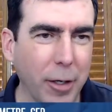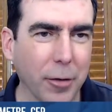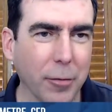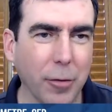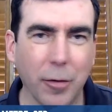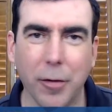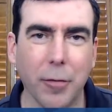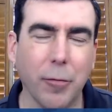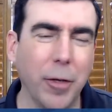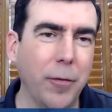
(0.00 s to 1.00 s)
And he goes, well,
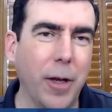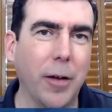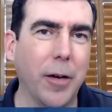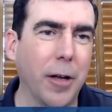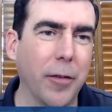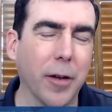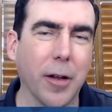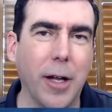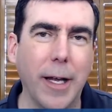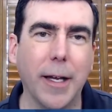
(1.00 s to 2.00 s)
the, we found out that a
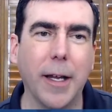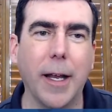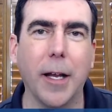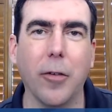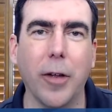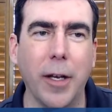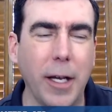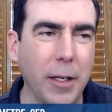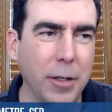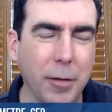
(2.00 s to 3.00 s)
client can handle an
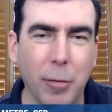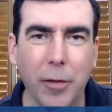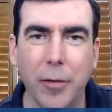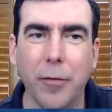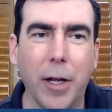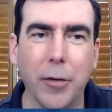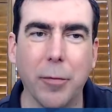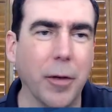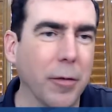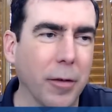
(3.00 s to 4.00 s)
18-month
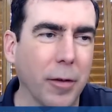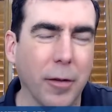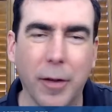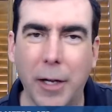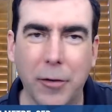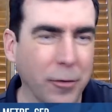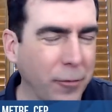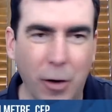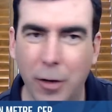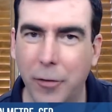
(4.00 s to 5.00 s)
investment. That's as
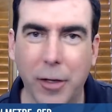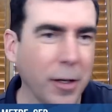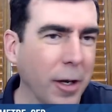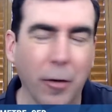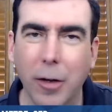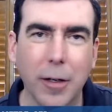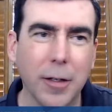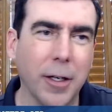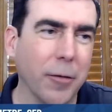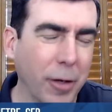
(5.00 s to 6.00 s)
far as they can go.
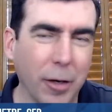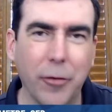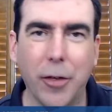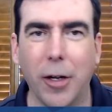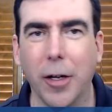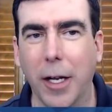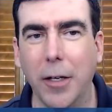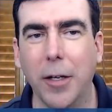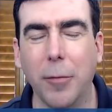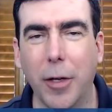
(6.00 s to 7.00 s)
And if we don't sell at
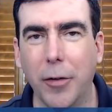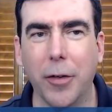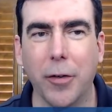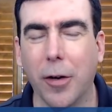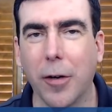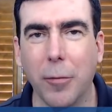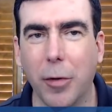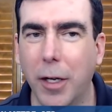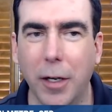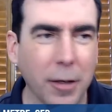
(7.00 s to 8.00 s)
19 months, they start
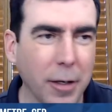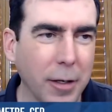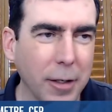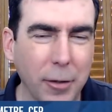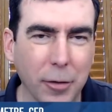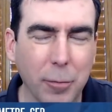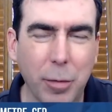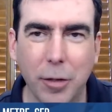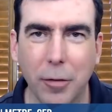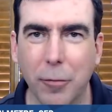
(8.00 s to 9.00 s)
complaining. And he's like, but
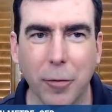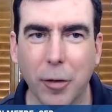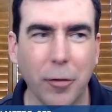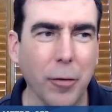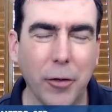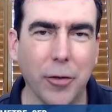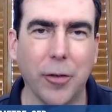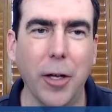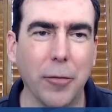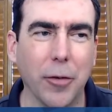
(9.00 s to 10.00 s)
you're really, really successful.